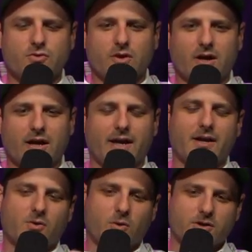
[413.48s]
I
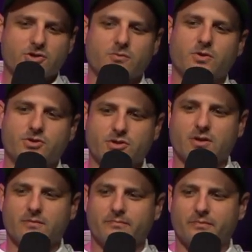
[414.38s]
had a question which
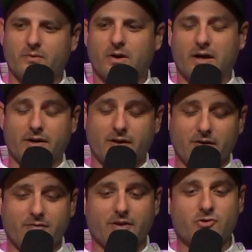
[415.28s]
I
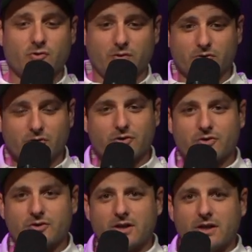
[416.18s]
eventually
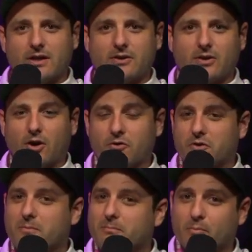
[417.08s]
learned. Are
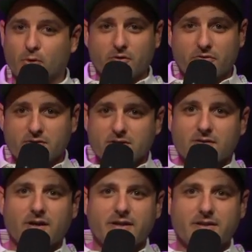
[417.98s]
they birthed
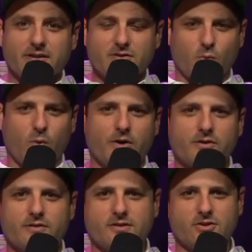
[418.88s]
like this? Where
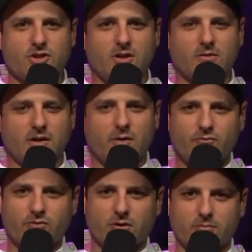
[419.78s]
does the shell come
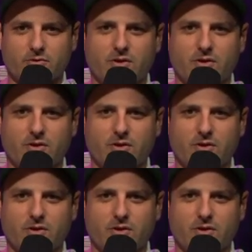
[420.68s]
from? Do they